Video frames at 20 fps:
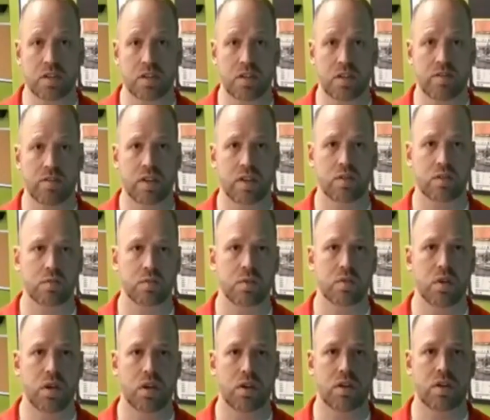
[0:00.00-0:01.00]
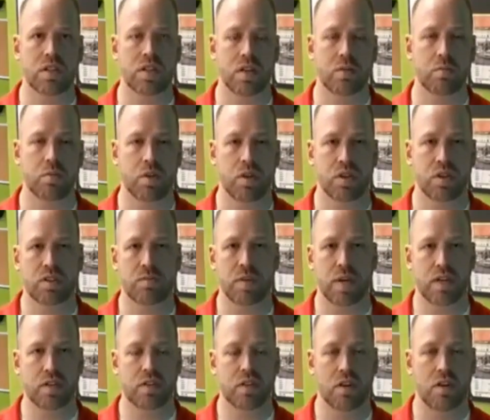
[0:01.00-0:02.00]
on the vehicles. We do a 110-point
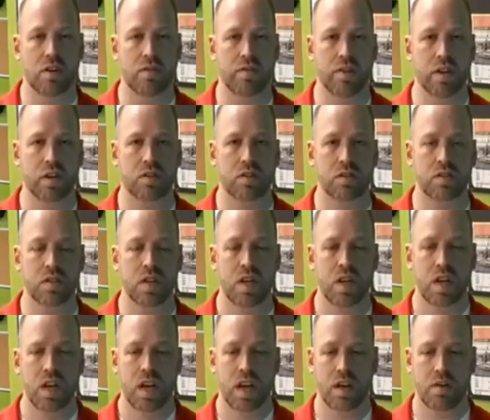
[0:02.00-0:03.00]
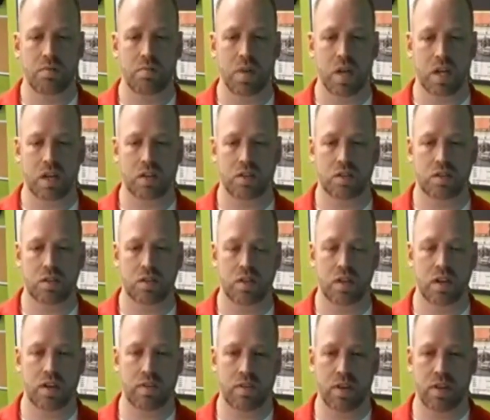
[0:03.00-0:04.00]
inspection on our vehicles and make sure
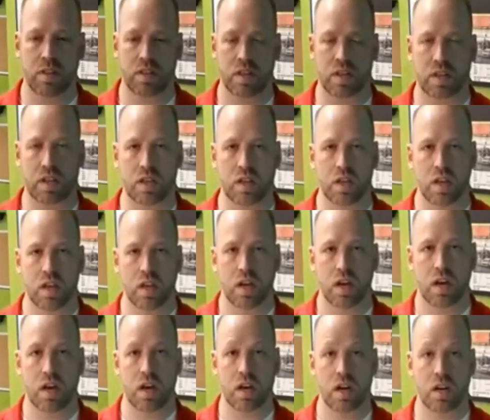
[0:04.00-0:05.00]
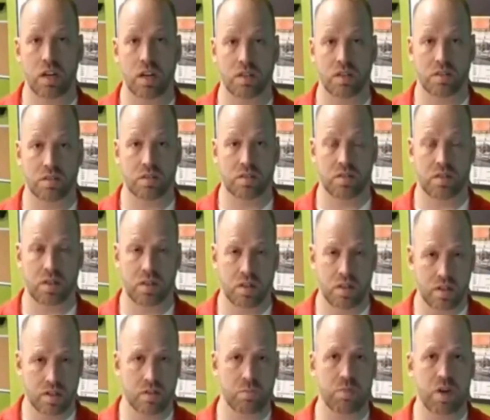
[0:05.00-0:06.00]
that everything
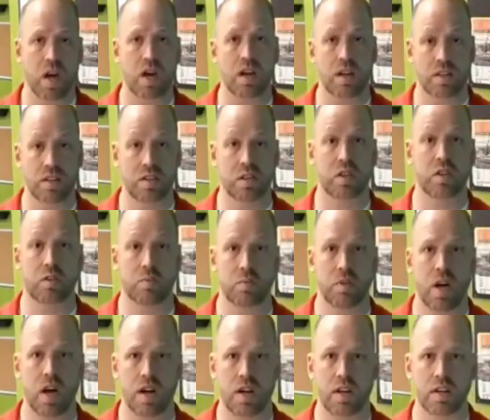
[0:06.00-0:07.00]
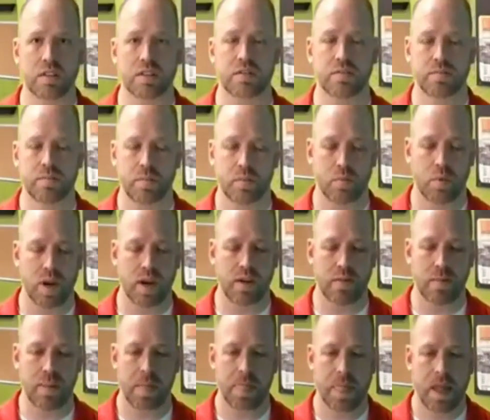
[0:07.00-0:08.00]
that the product is a good product,
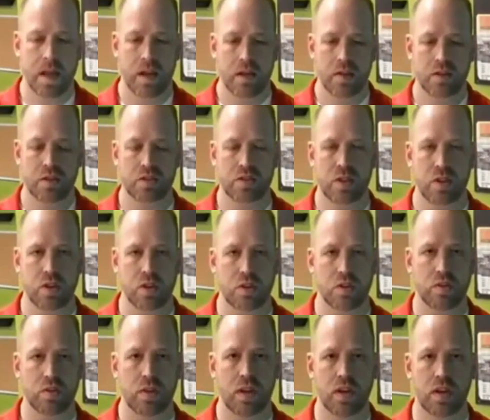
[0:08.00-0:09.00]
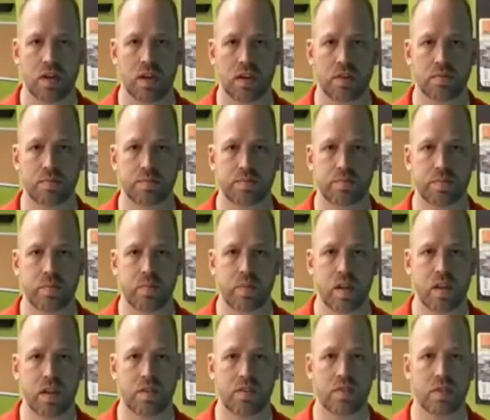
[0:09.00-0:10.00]
right? So
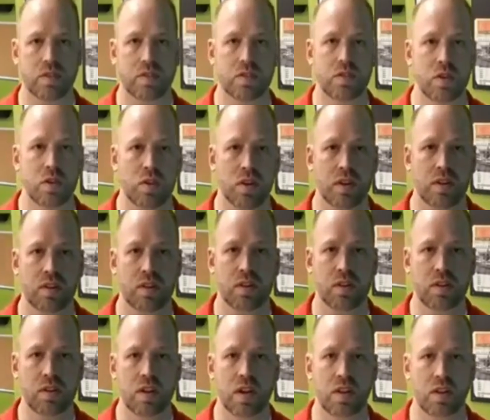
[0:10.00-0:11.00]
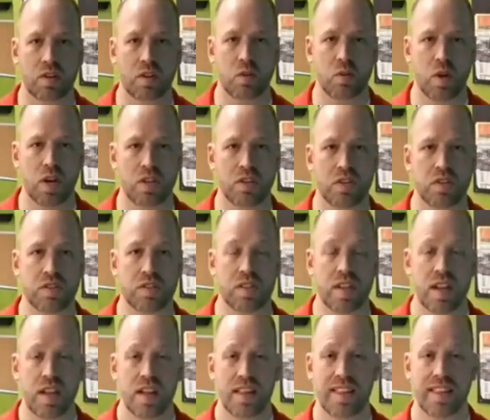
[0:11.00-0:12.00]
if there's no other questions,
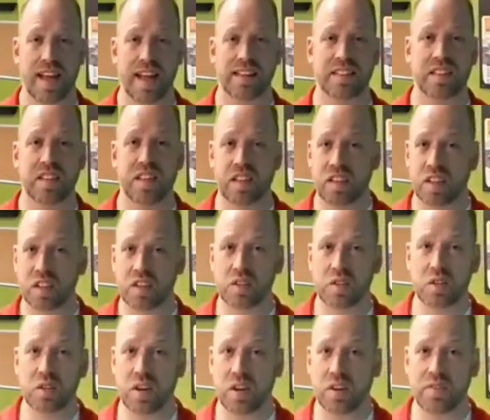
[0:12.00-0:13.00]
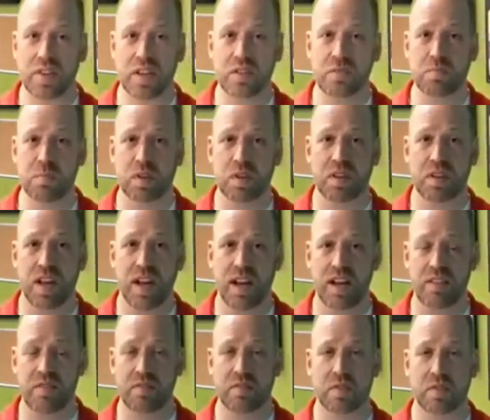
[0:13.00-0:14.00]
that's going to conclude our Facebook
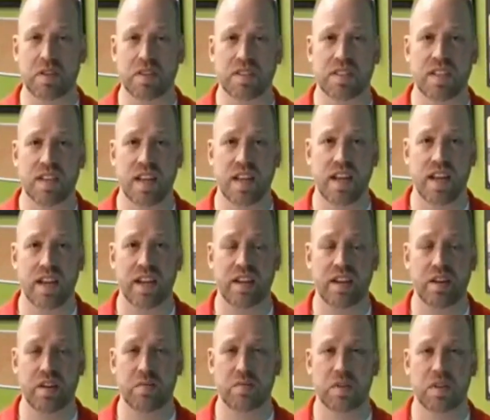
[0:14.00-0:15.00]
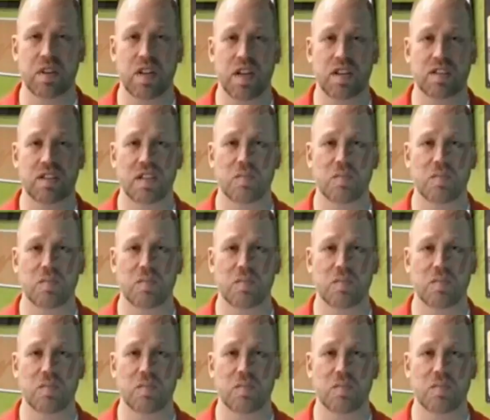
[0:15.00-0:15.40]
Live for us today here at McCloskey